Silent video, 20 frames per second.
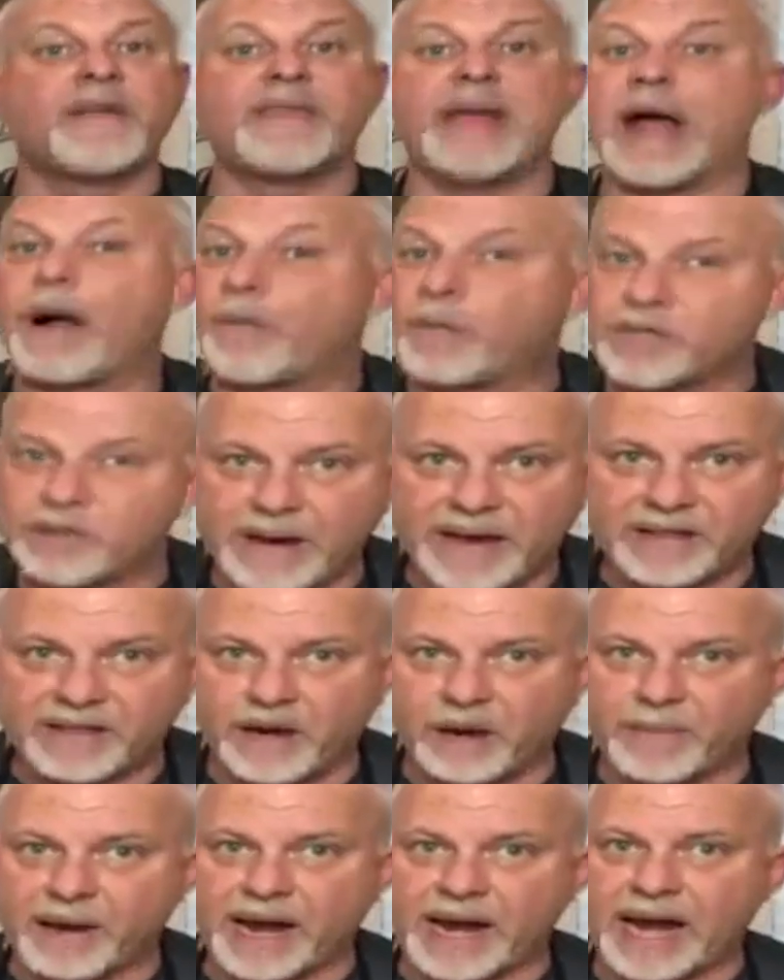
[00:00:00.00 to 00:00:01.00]
That was made
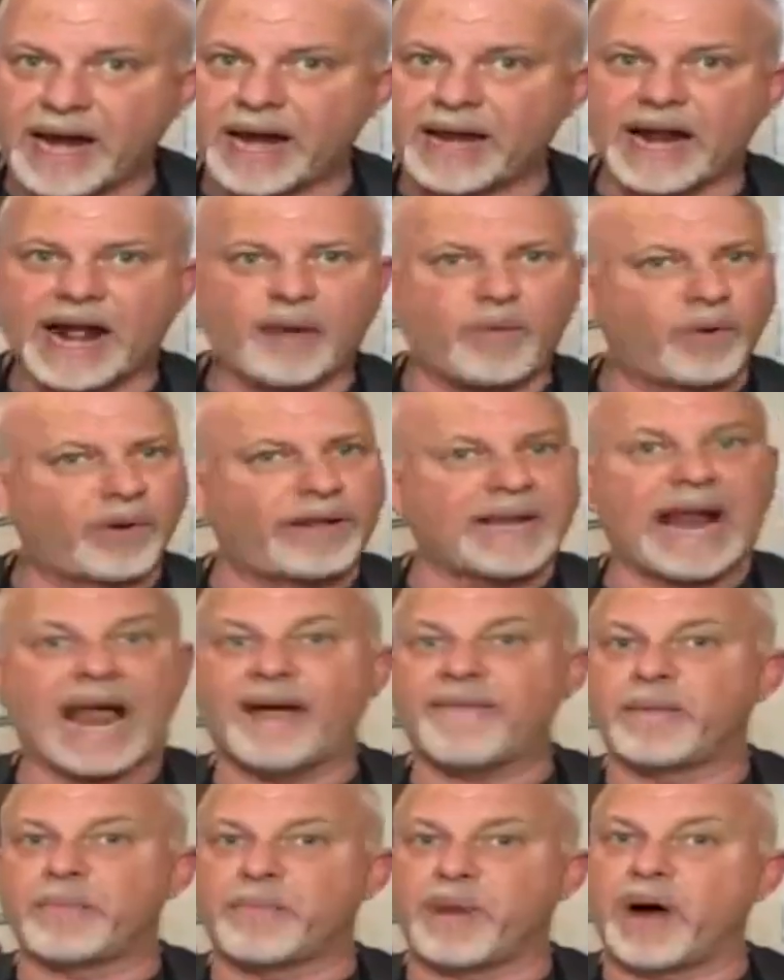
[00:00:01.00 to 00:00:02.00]
there by hand. I really
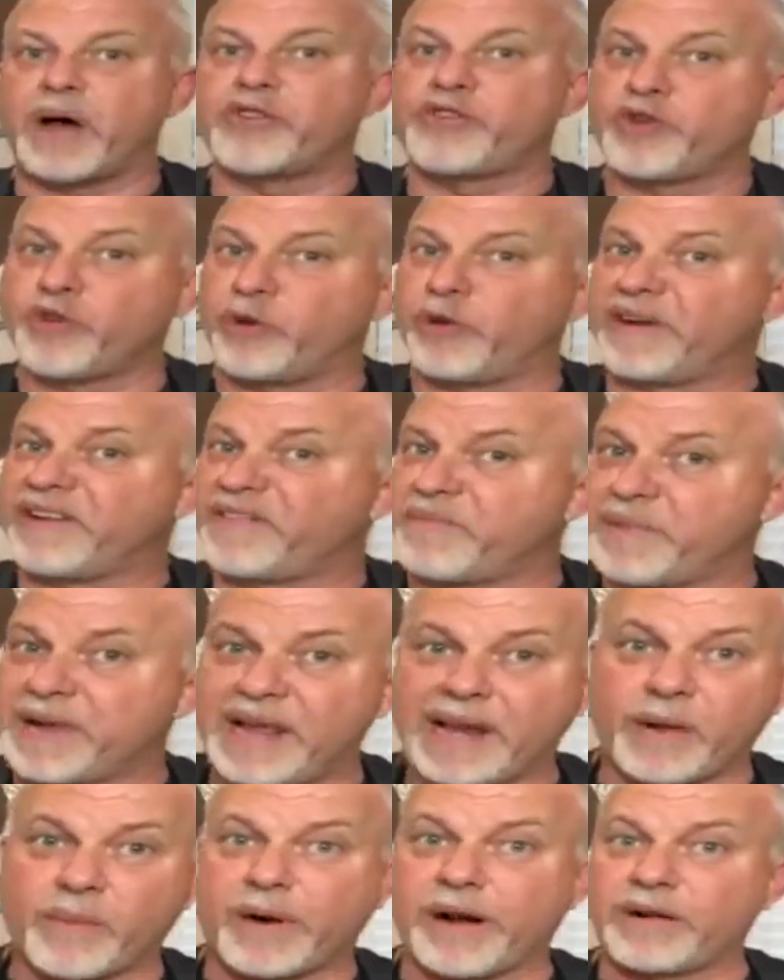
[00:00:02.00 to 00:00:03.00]
haven't bought jewelry from
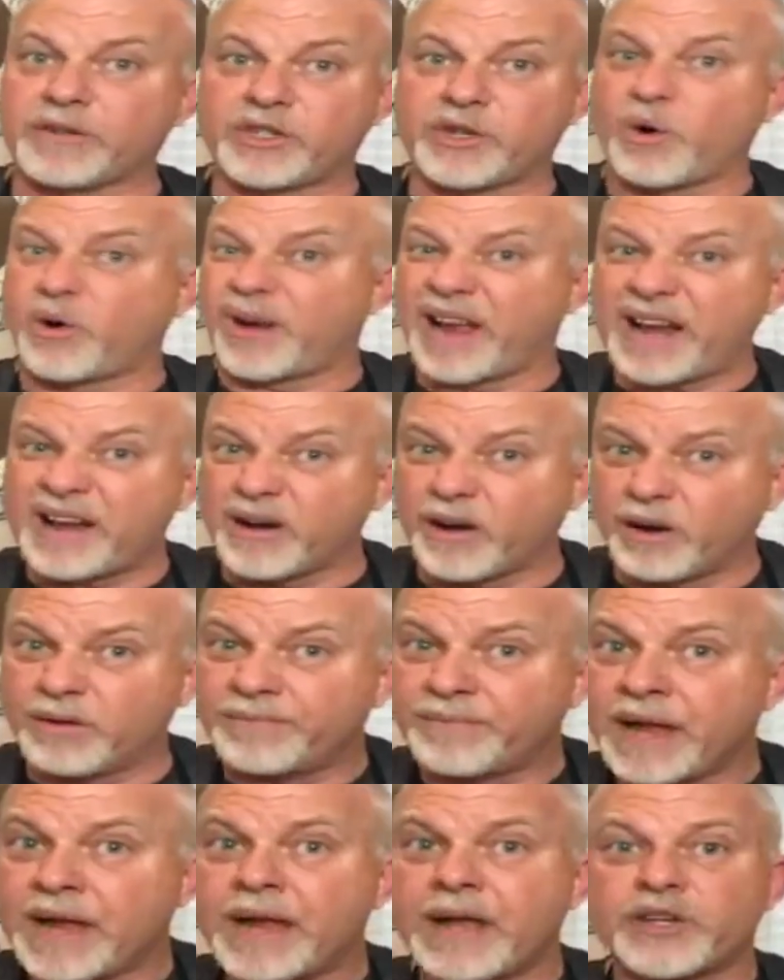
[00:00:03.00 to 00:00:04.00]
anywhere else in Orlando.
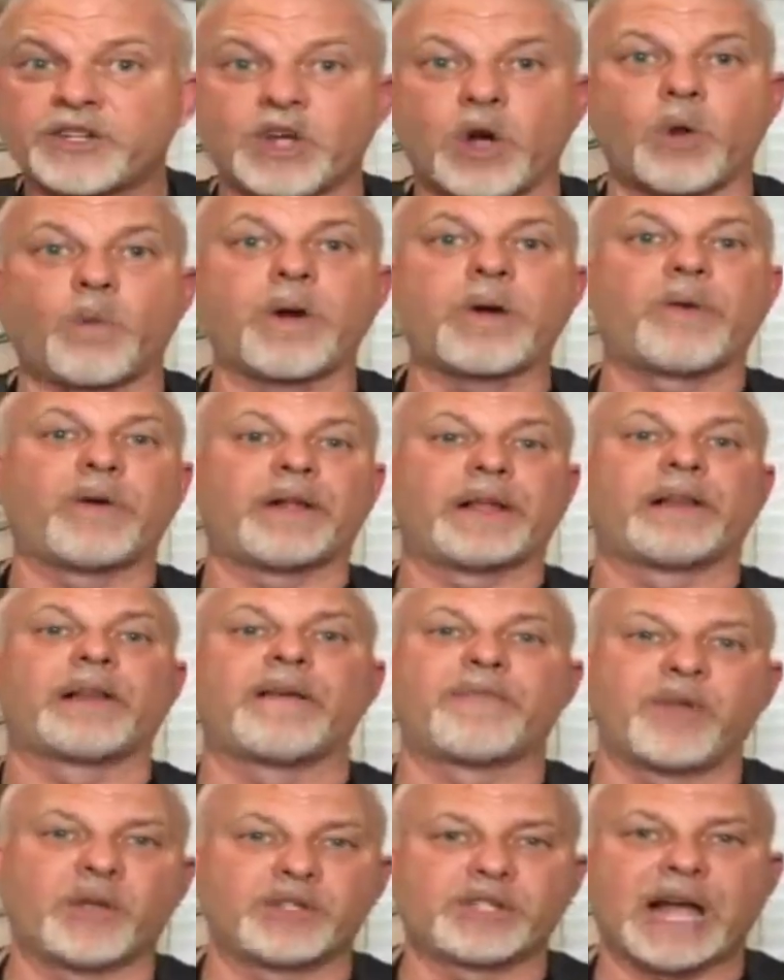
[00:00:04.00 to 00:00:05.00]
So we really
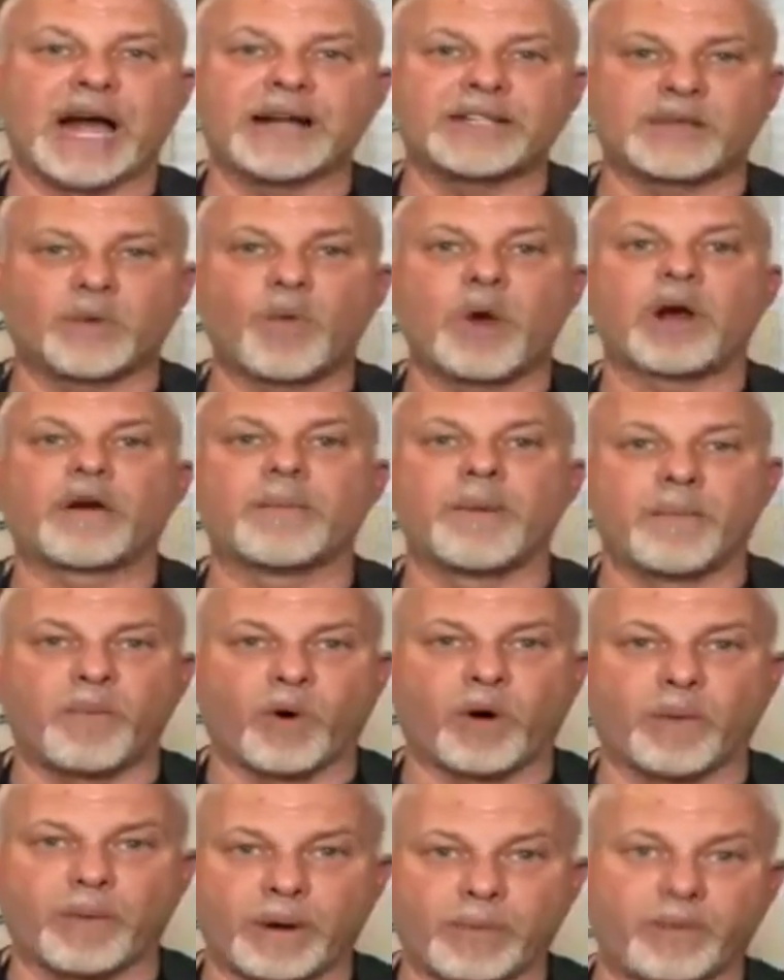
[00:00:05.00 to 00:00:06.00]
love those guys and welcome
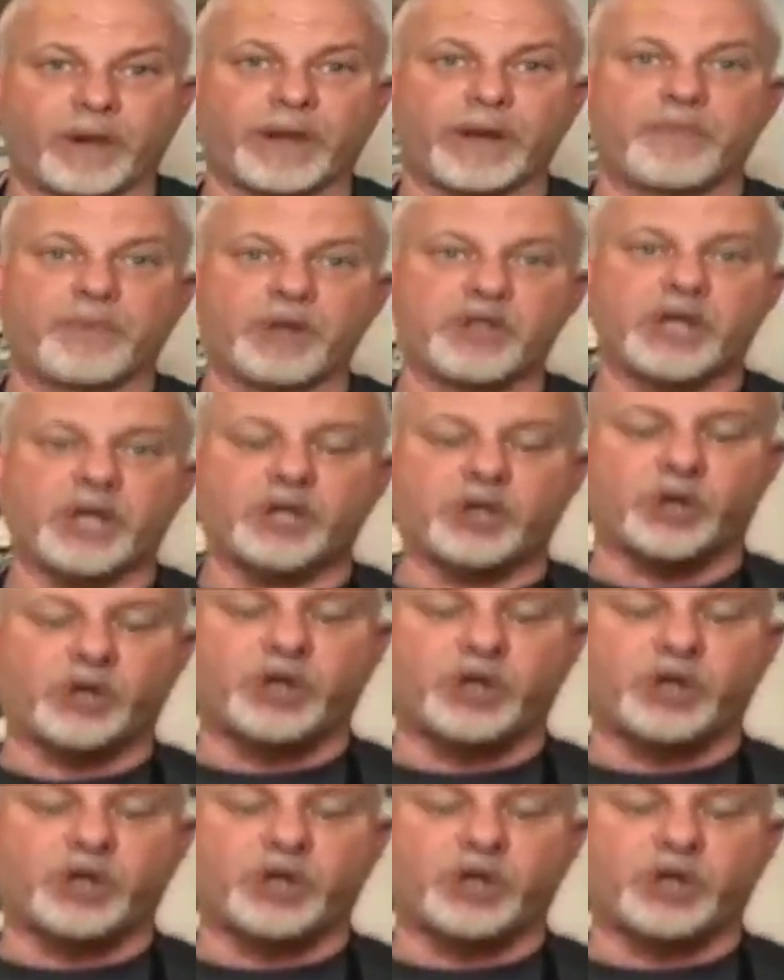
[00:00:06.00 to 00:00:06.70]
aboard. We really appreciate